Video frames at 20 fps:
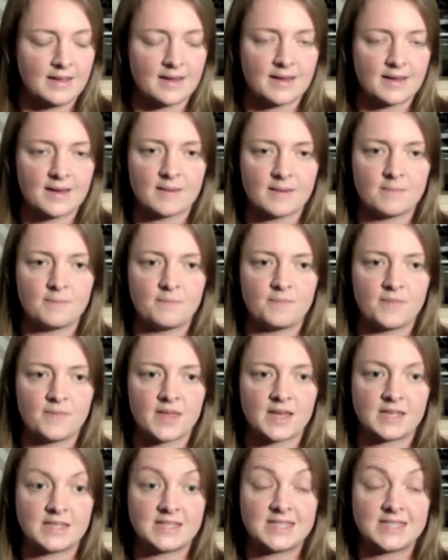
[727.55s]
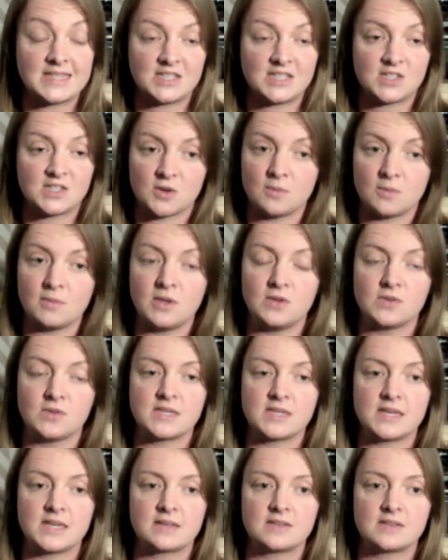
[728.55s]
and Ditto
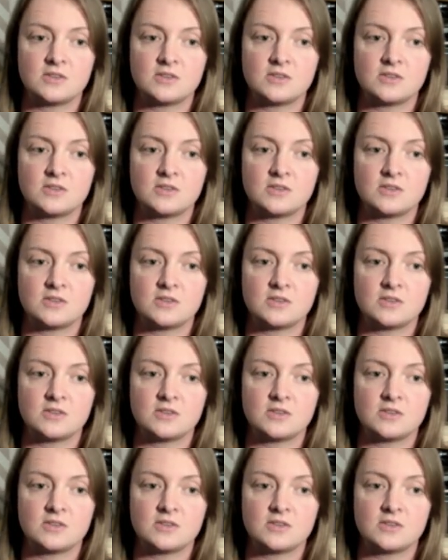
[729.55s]
Music.